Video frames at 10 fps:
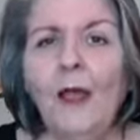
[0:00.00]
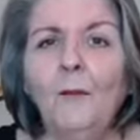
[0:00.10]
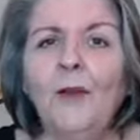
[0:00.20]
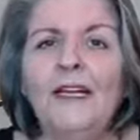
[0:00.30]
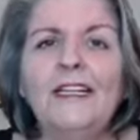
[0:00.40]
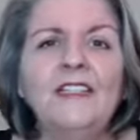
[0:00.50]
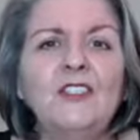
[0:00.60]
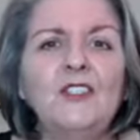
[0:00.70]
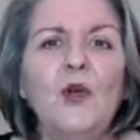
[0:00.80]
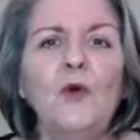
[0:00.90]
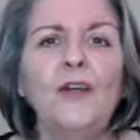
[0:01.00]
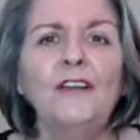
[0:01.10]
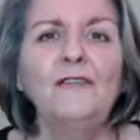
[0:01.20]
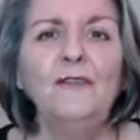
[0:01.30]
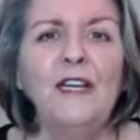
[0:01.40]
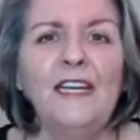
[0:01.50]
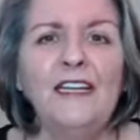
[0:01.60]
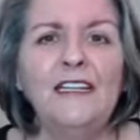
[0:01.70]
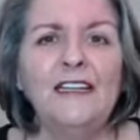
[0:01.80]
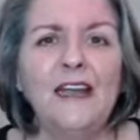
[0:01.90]
But it's so
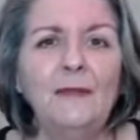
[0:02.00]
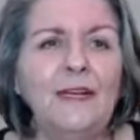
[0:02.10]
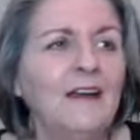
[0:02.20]
convenient. I mean,